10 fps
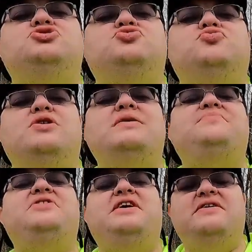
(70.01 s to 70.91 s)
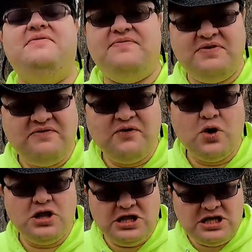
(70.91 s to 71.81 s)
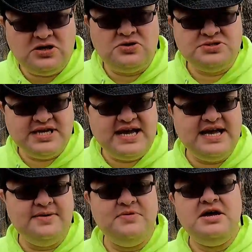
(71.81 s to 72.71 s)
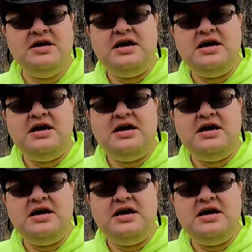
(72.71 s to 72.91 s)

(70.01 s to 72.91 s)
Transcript: dreamt of for a long time.